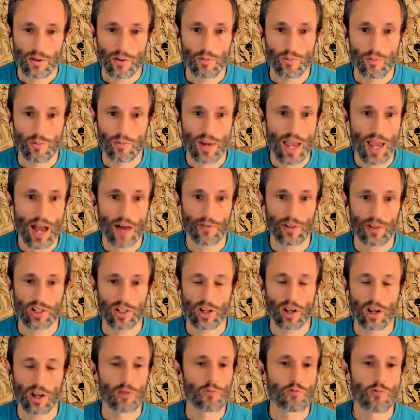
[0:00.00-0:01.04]
We haven't
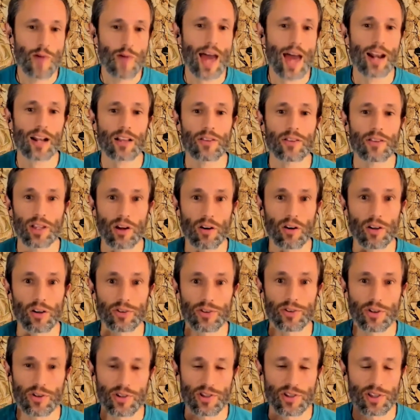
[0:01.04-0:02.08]
radically
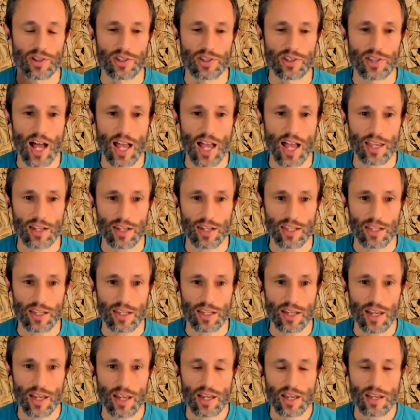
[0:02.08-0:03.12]
altered society
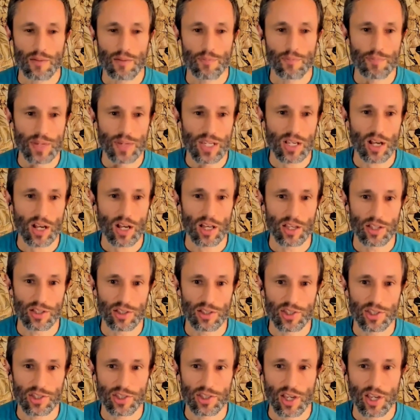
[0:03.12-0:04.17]

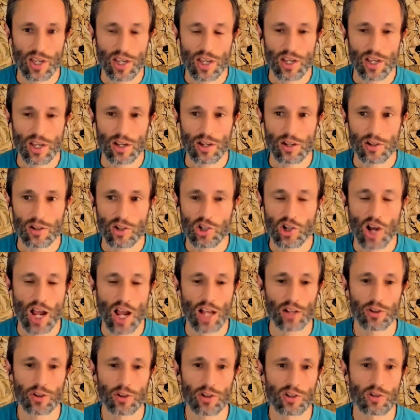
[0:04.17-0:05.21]
because
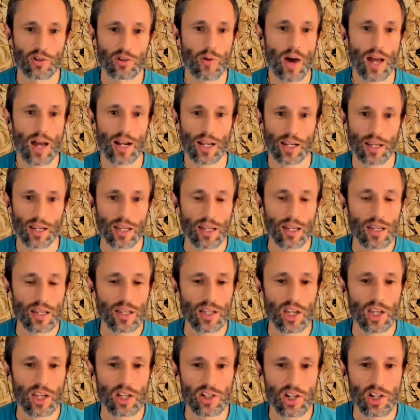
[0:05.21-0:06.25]
childhood chronic
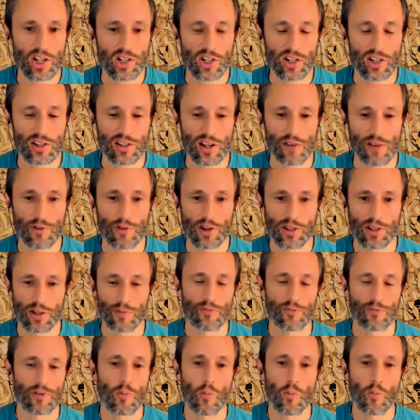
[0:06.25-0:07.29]
conditions have risen
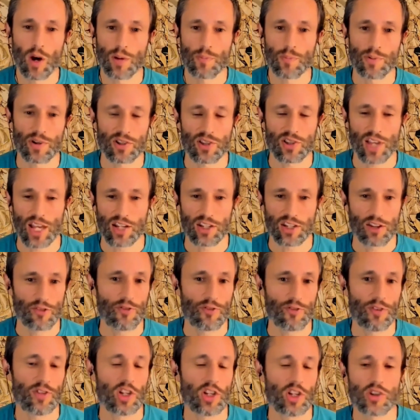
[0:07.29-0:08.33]
from one percent to
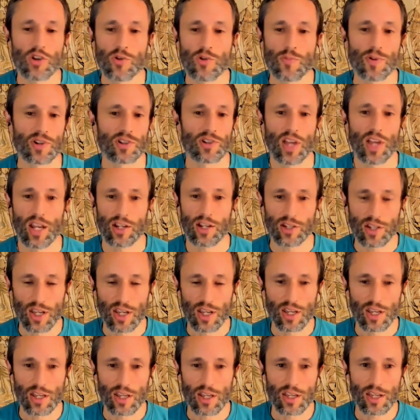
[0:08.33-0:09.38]
fifty-two percent
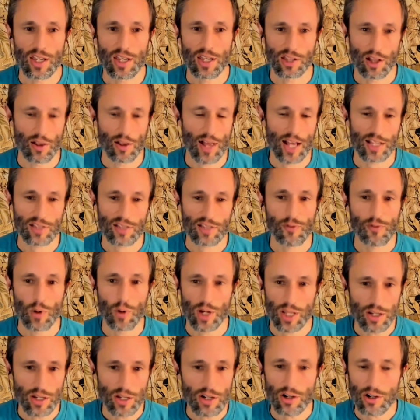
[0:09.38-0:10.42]
in the last forty
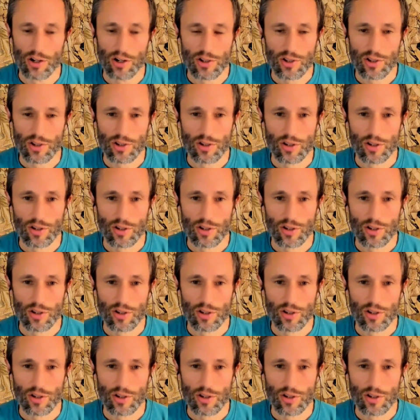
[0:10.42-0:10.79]
years,